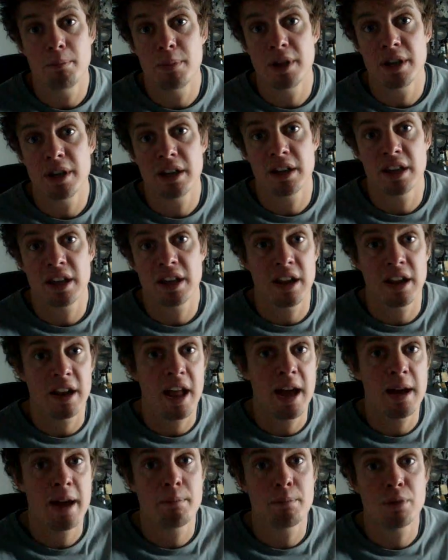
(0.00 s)
being in an
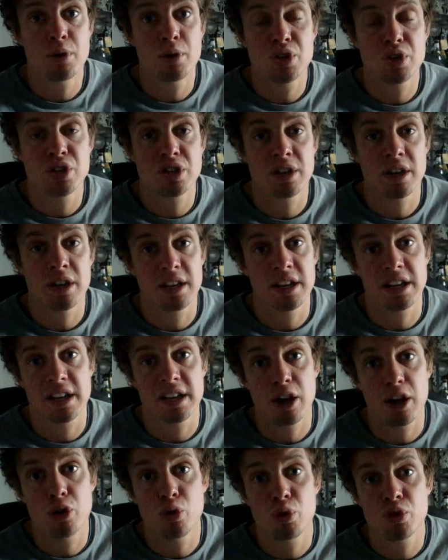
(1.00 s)
ambush in
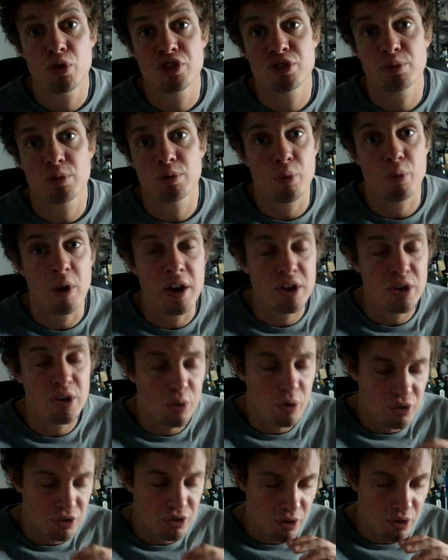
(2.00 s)
cahoots with Randy
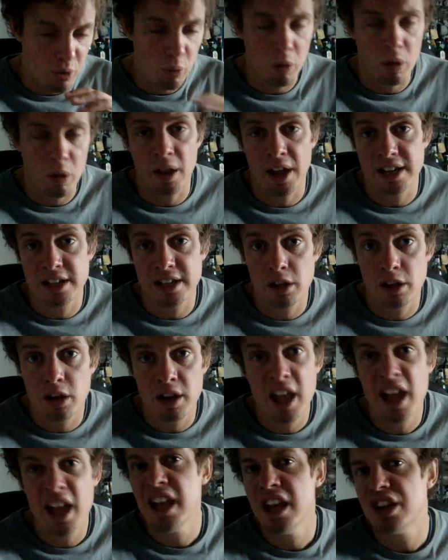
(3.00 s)
Orton all night
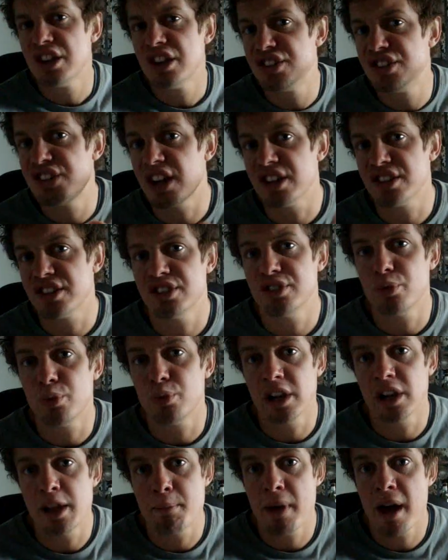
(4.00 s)
long, doesn't
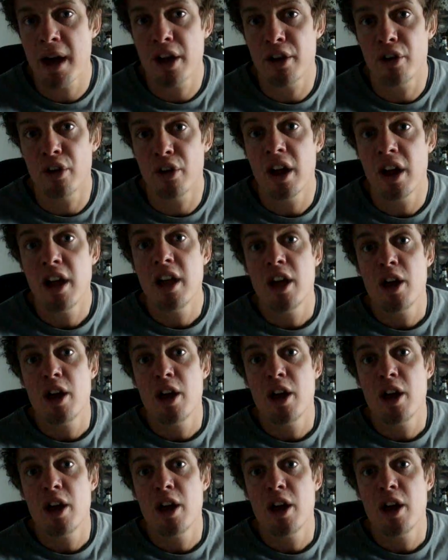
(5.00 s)
really matter.